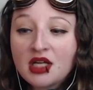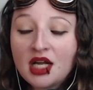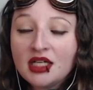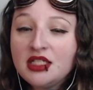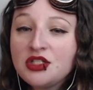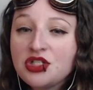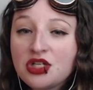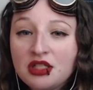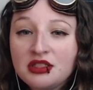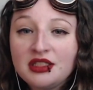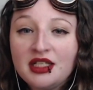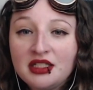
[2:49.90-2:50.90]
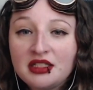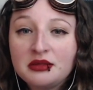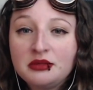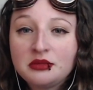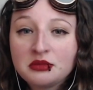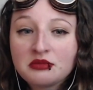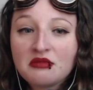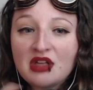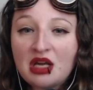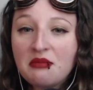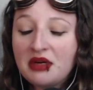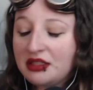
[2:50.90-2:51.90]
I need solid cake.
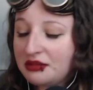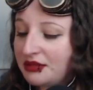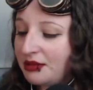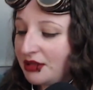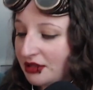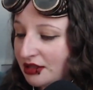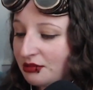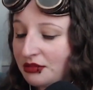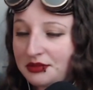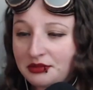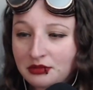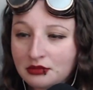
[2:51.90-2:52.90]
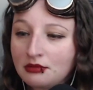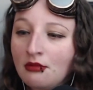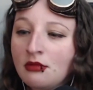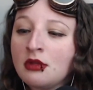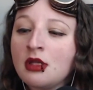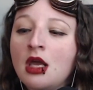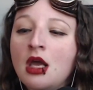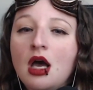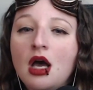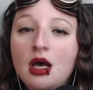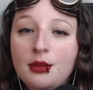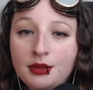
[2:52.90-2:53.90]
I might. I'm, I might
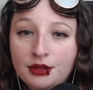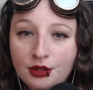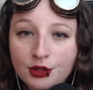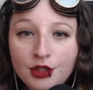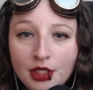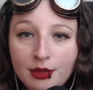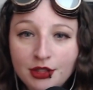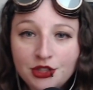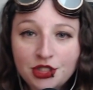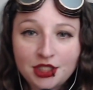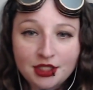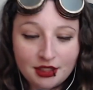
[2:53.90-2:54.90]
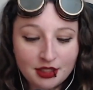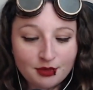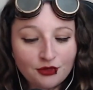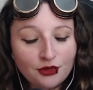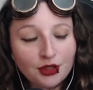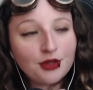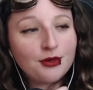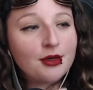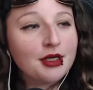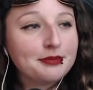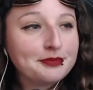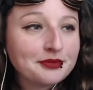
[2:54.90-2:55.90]
I'll go grab Hershey kisses before I throw
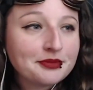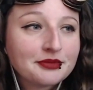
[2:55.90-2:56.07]
up.